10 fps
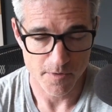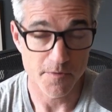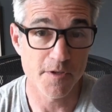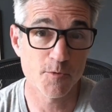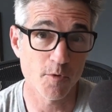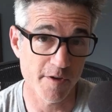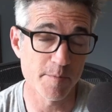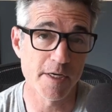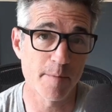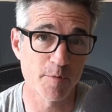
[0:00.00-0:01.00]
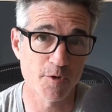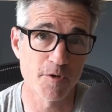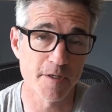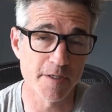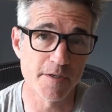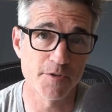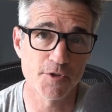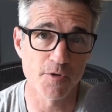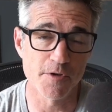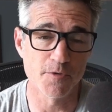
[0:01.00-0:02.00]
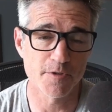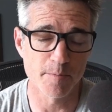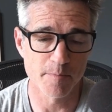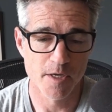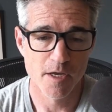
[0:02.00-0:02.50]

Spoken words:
this will give me an opportunity to show you some